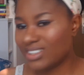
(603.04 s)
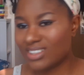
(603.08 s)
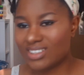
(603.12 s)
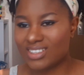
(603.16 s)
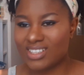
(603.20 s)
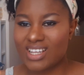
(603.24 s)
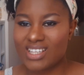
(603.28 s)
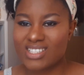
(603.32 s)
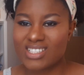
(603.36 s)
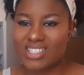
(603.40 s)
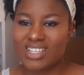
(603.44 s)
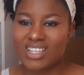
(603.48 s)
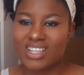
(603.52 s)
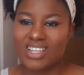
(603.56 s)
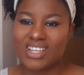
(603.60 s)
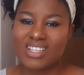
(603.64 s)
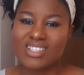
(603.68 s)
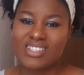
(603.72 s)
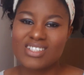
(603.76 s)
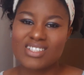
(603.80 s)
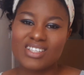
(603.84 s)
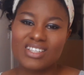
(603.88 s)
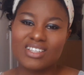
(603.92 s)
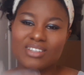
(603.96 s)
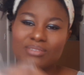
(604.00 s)
There's There's another
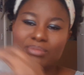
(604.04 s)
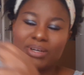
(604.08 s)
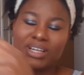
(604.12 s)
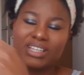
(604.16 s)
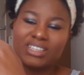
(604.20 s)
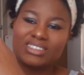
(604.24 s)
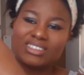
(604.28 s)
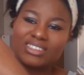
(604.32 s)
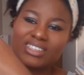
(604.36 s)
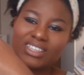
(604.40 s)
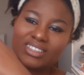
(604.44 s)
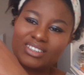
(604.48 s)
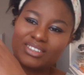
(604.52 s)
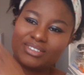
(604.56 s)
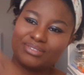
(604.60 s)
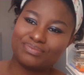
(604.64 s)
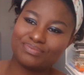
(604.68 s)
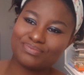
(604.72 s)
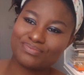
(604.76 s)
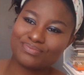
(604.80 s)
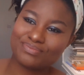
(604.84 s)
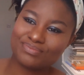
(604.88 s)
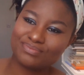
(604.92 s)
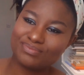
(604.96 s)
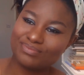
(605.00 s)
ceiling by the side.
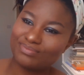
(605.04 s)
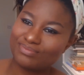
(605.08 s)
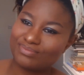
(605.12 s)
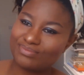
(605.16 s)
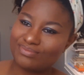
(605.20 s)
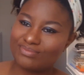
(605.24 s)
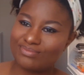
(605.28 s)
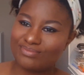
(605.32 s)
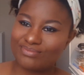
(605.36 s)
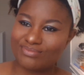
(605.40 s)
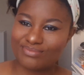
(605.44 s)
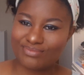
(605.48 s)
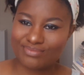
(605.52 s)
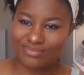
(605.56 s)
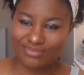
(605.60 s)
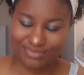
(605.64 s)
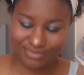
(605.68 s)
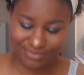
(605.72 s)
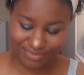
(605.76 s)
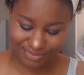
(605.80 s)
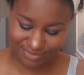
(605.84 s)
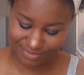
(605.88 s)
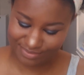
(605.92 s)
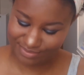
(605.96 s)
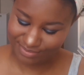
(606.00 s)

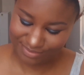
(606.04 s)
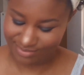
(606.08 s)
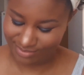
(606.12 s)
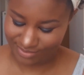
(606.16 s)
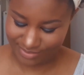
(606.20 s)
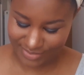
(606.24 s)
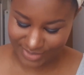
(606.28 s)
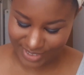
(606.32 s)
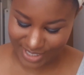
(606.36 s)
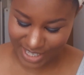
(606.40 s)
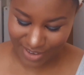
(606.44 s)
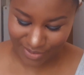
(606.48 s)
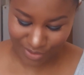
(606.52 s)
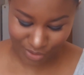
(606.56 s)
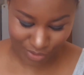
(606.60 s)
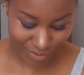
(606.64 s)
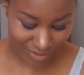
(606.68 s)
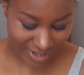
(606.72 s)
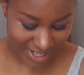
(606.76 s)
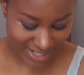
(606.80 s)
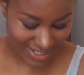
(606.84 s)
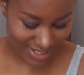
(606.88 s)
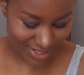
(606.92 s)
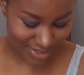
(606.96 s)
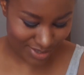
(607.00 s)
They have
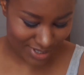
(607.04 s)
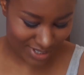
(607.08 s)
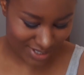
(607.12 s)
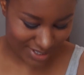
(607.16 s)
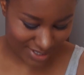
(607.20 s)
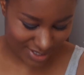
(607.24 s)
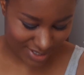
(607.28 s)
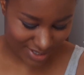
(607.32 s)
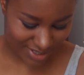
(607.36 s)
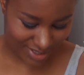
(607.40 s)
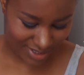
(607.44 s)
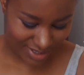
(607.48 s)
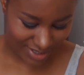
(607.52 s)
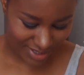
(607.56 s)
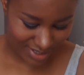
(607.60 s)
overseed it.